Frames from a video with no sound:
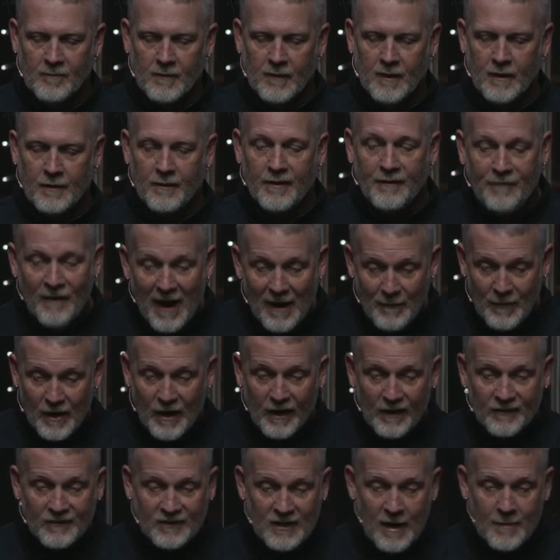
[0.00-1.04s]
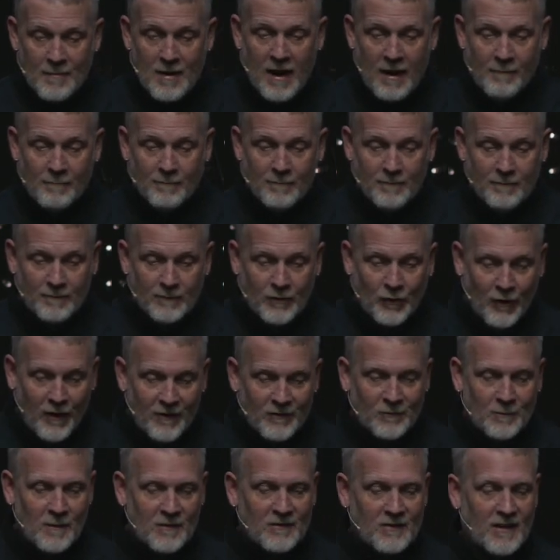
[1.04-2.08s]
If I were going to sum up
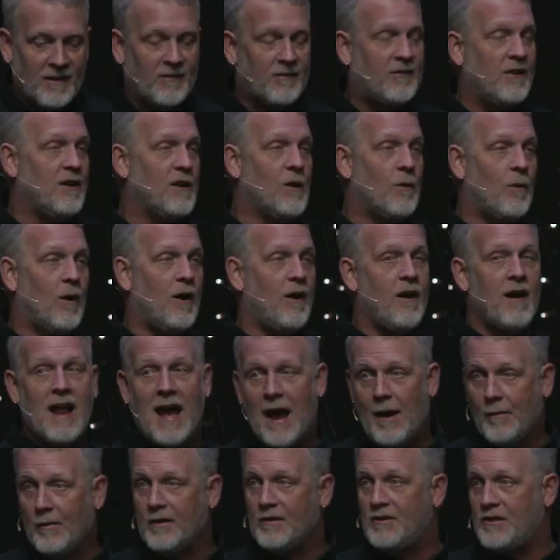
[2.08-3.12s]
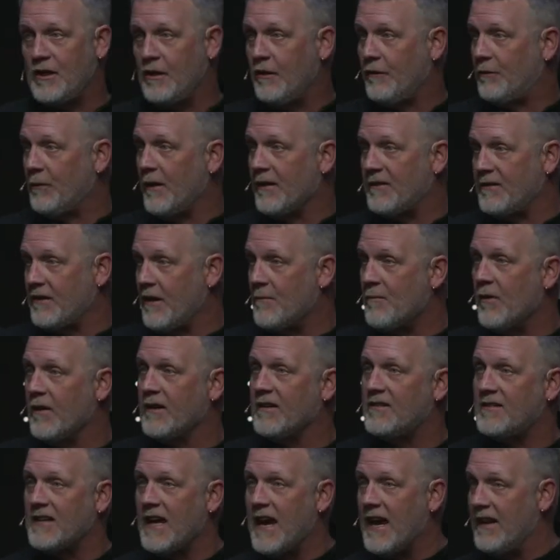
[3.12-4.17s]
Christmas in a single word, I would choose what someone
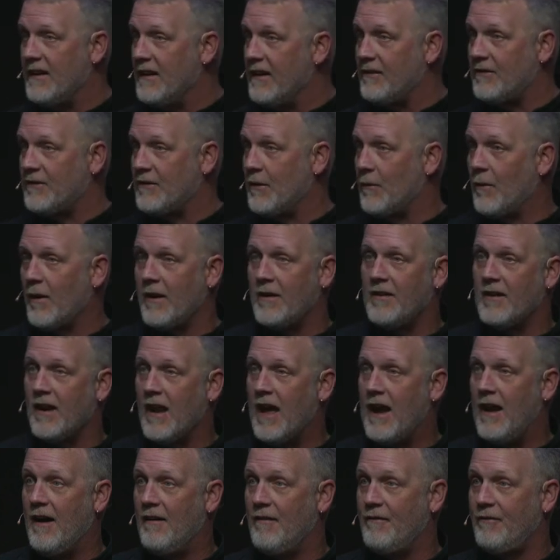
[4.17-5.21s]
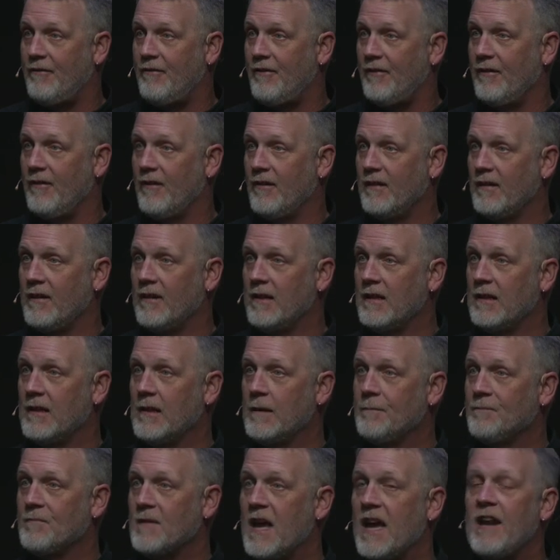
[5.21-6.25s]
said. It's the word love.
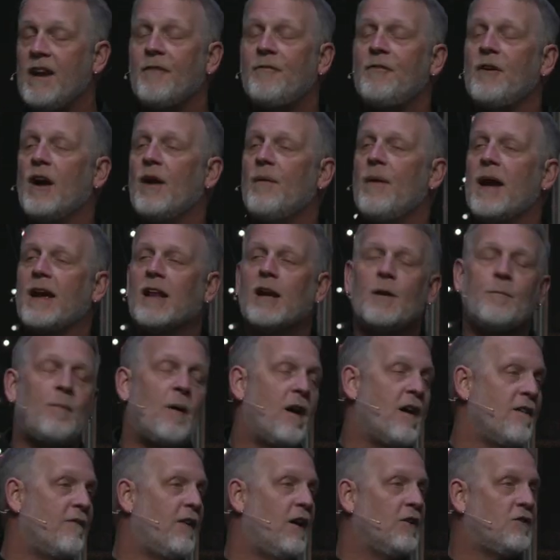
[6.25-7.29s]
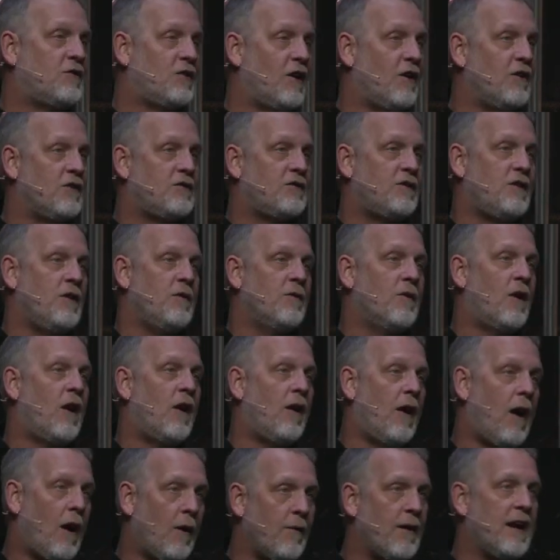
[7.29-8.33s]
And if you're a regular part of our church, you are
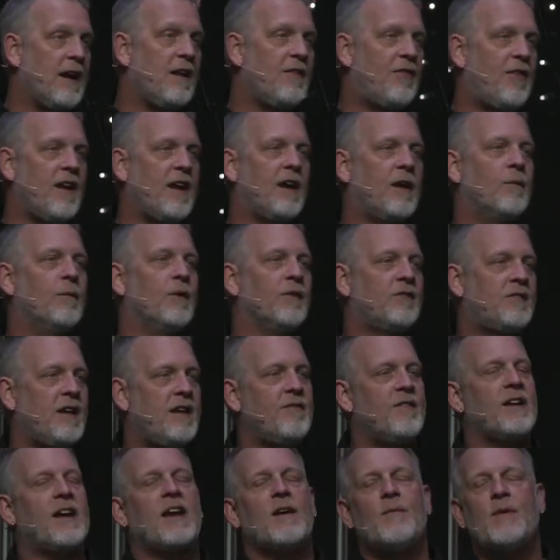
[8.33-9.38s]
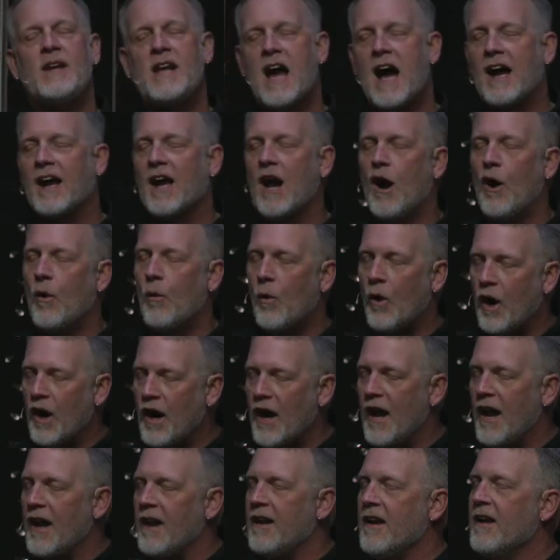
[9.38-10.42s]
already thinking, well, Stephen, can we not go
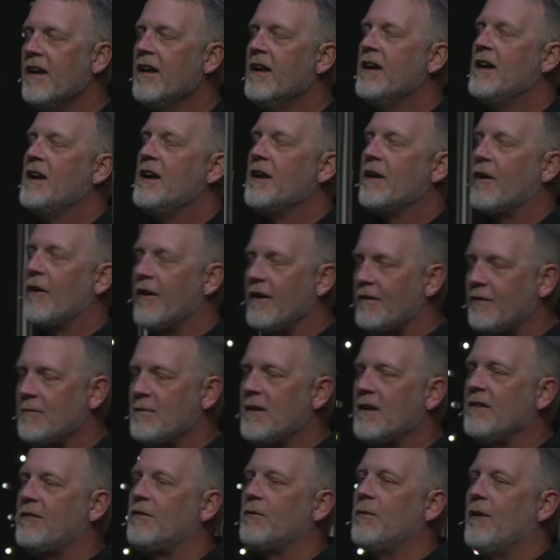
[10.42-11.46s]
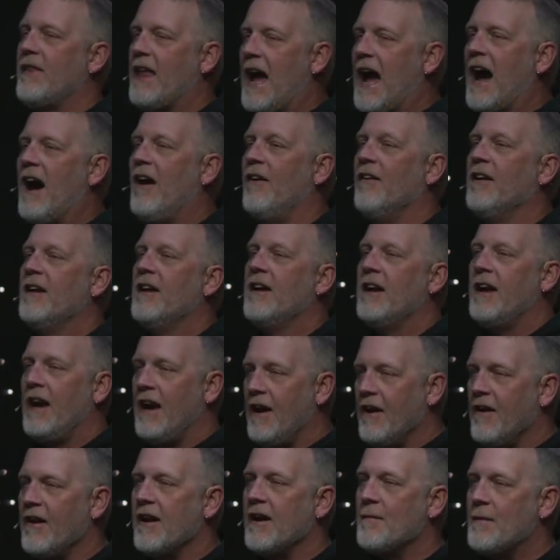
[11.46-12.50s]
one Christmas without
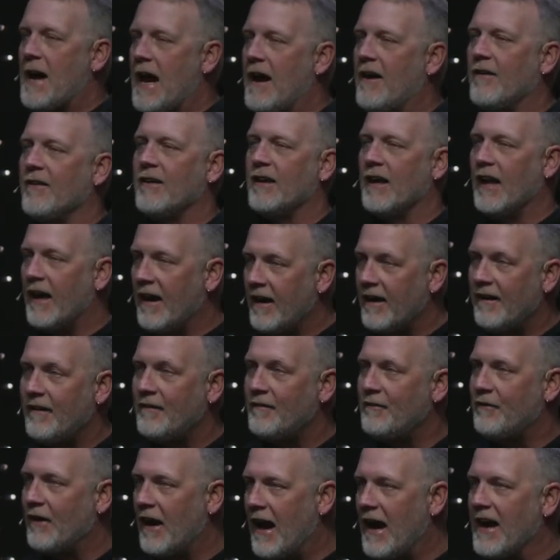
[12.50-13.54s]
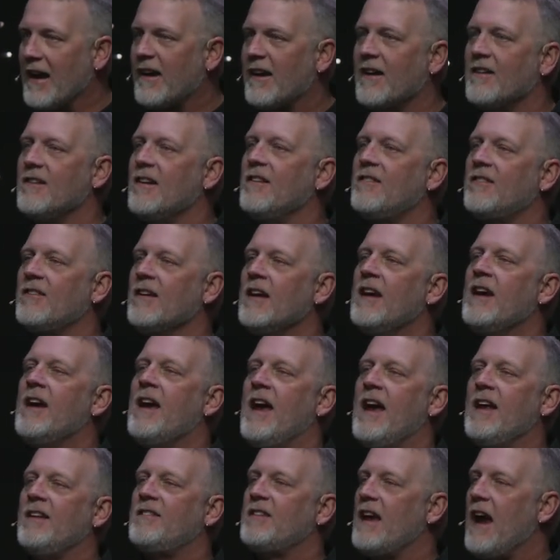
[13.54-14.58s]
hearing about love, right? Because it's,
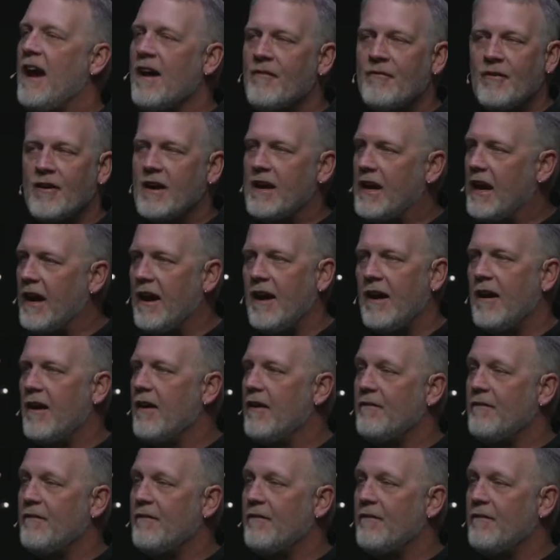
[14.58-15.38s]
it's every year.